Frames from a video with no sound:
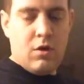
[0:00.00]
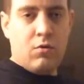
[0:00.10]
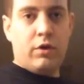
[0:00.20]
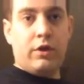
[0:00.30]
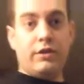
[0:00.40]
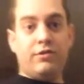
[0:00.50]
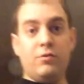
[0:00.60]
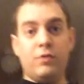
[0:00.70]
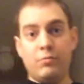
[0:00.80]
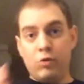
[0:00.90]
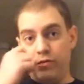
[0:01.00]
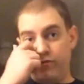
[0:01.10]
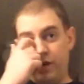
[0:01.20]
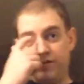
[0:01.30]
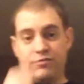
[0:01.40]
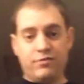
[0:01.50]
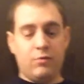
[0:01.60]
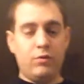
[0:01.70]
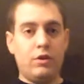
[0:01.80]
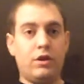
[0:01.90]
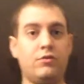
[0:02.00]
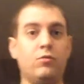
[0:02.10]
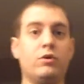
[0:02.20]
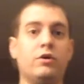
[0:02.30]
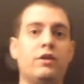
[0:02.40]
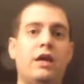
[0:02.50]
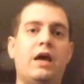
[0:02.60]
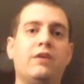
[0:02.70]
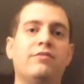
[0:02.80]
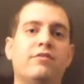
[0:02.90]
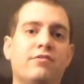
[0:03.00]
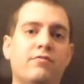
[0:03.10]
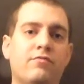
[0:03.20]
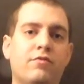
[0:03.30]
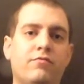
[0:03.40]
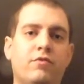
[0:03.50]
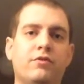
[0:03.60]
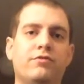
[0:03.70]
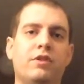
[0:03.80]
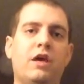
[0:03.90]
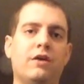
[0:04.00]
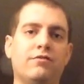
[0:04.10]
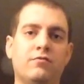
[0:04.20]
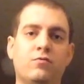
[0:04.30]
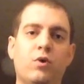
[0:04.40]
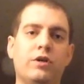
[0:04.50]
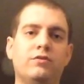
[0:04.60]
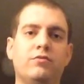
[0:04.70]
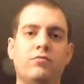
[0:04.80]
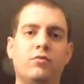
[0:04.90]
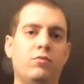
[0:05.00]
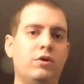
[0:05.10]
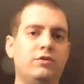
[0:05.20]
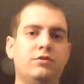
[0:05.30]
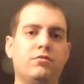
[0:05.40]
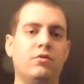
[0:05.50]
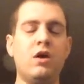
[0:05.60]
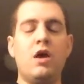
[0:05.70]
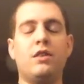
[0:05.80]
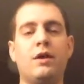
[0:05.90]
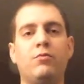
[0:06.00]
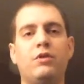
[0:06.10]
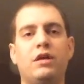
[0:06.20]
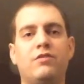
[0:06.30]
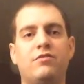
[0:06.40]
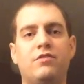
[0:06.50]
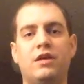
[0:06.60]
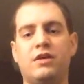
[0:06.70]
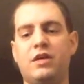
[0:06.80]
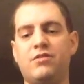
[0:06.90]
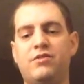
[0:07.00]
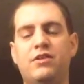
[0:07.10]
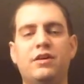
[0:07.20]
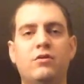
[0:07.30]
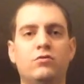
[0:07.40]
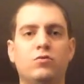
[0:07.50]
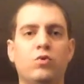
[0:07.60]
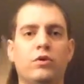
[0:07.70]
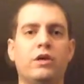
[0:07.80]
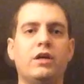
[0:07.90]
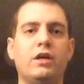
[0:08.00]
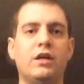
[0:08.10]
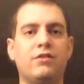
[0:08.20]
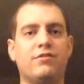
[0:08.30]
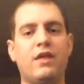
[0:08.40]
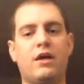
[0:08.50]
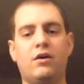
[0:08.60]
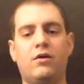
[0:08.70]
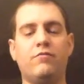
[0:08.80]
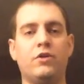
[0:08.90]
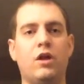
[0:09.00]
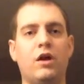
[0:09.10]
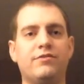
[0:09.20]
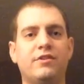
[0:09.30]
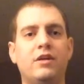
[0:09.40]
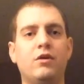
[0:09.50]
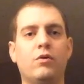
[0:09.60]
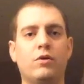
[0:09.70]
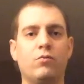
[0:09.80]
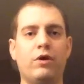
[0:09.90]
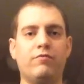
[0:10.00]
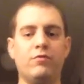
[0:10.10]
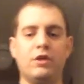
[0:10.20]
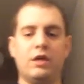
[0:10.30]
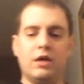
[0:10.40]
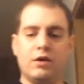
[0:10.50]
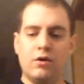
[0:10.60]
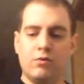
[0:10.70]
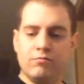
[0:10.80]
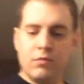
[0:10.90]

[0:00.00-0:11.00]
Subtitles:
What I like to do when I'm going faster is I really like to work on the accents and focus on the accent. 1, 2, 3, 1, 2, 3. That really gets the diddles working, and it gets that velocity going right from the get-go.